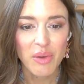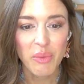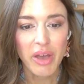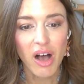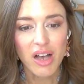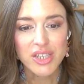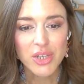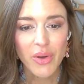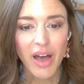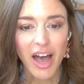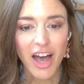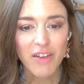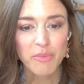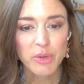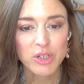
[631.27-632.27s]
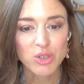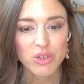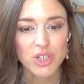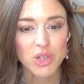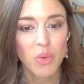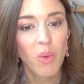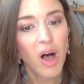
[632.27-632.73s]
Then we also have
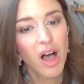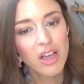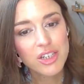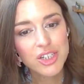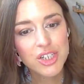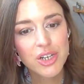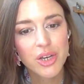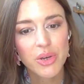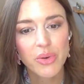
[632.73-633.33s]
Patricia Walsh,